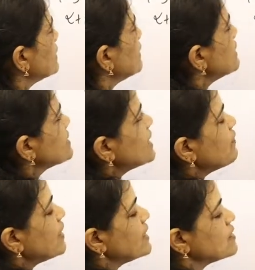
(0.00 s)
that is
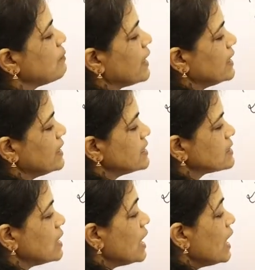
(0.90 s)
given as
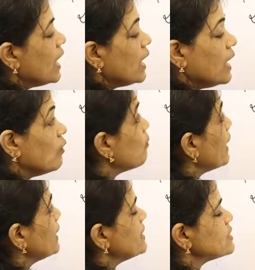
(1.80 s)
minus
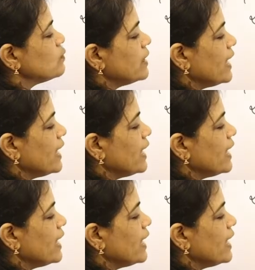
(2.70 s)
1,